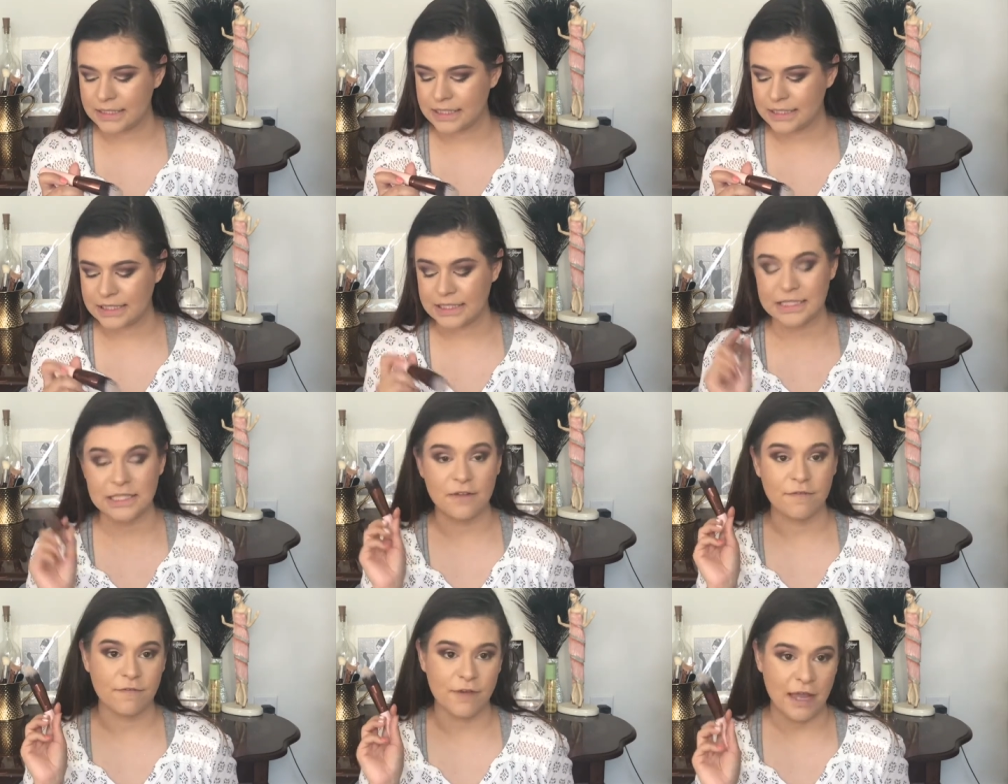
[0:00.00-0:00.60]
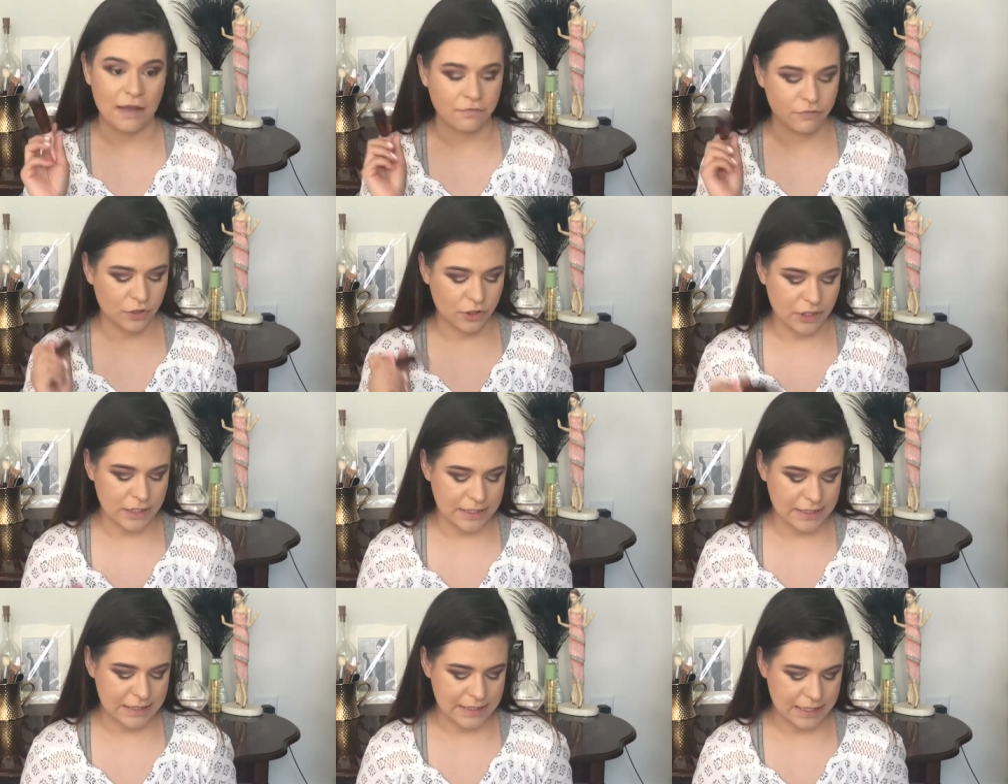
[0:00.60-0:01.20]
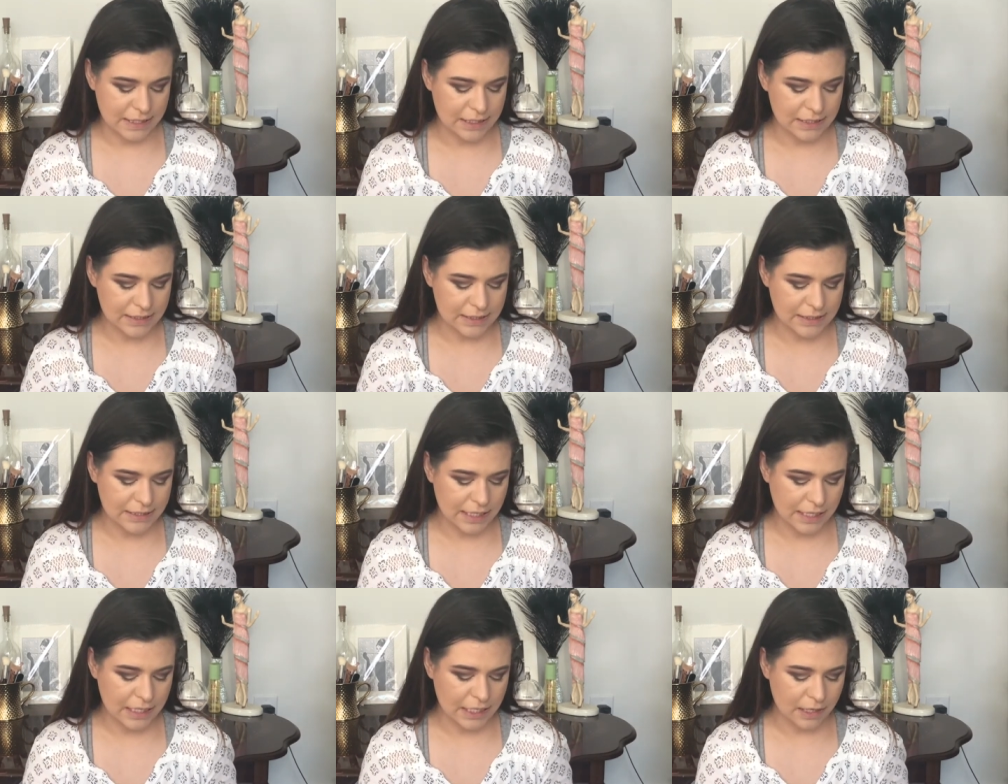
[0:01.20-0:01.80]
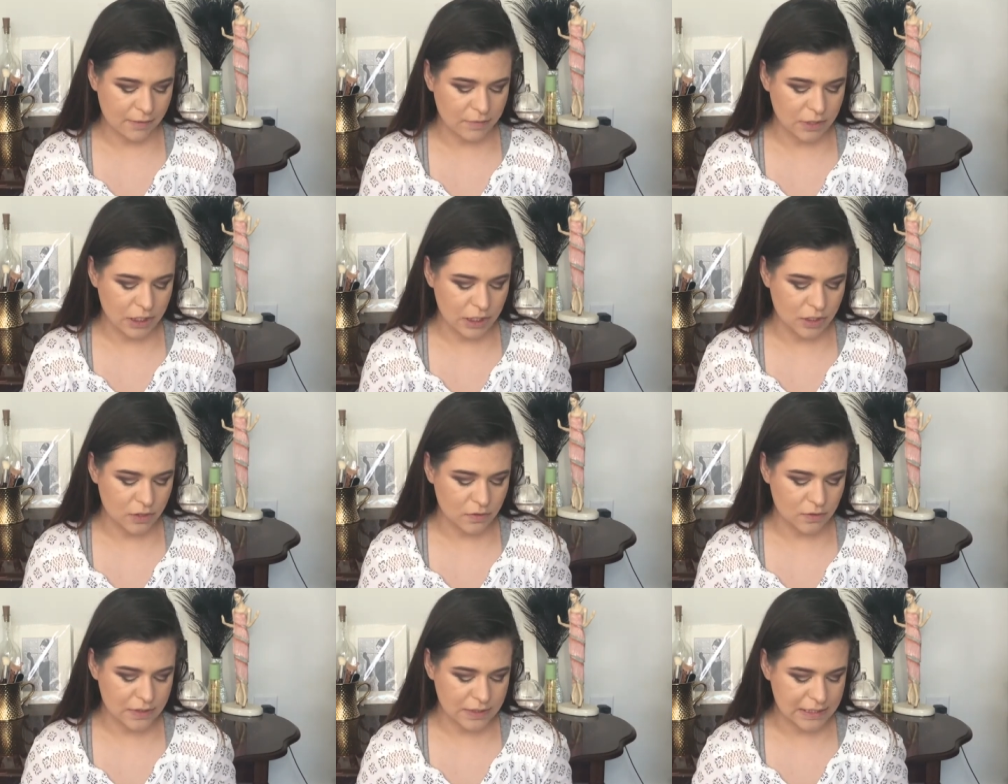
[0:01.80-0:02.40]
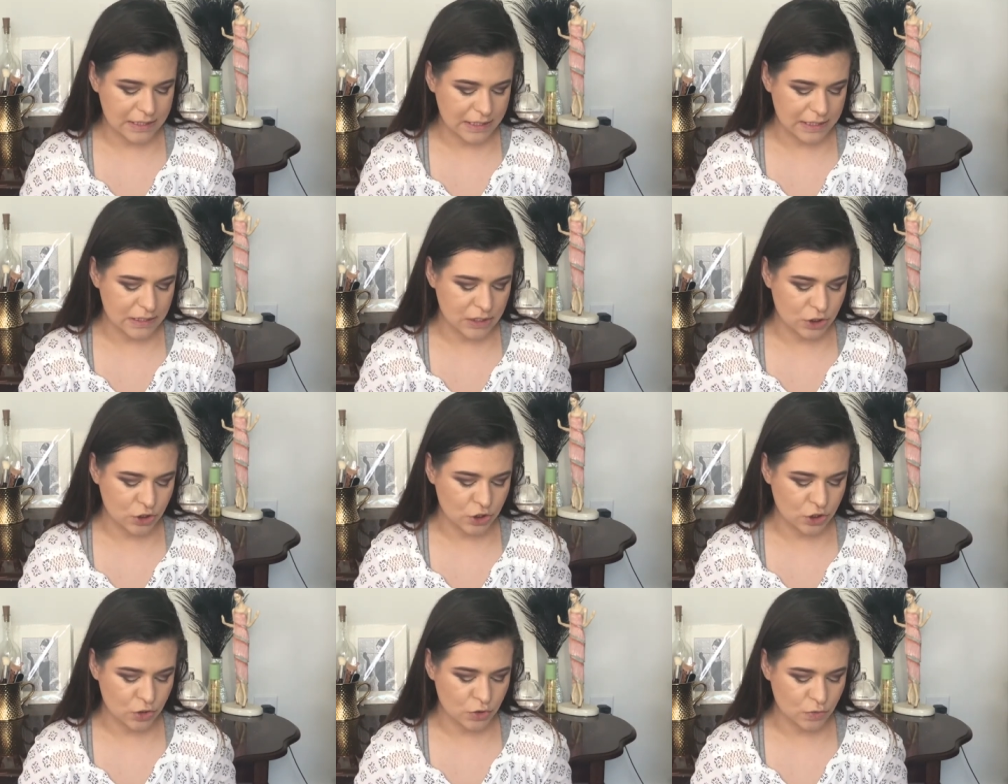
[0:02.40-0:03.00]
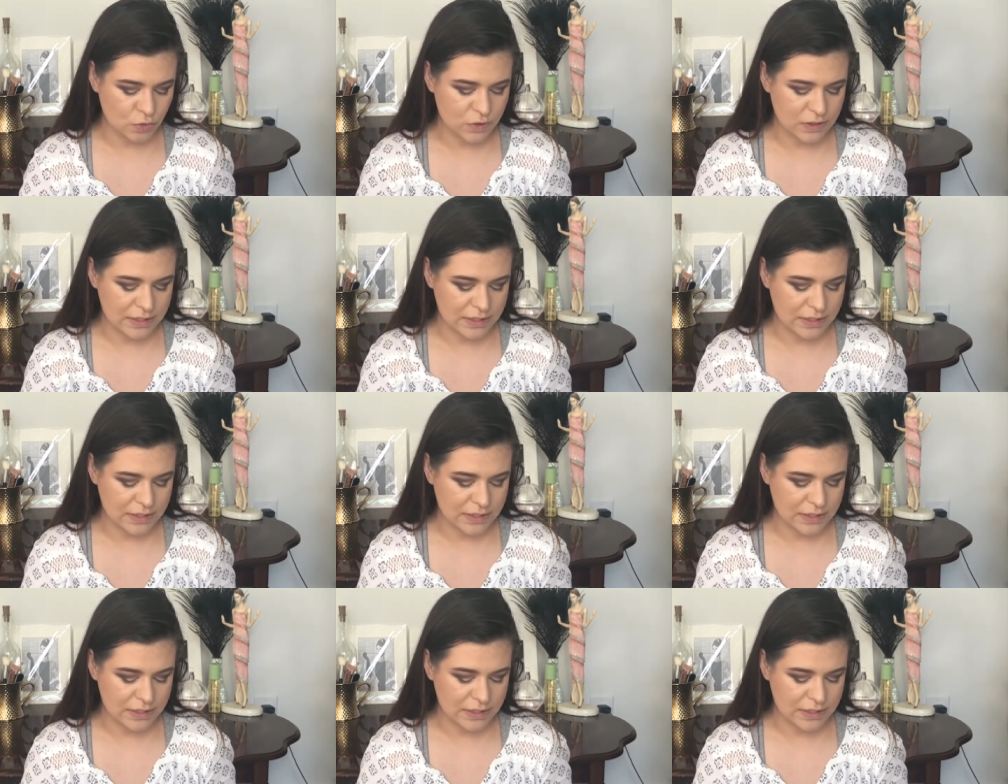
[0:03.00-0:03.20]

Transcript: This is the 536, and I'm gonna use this to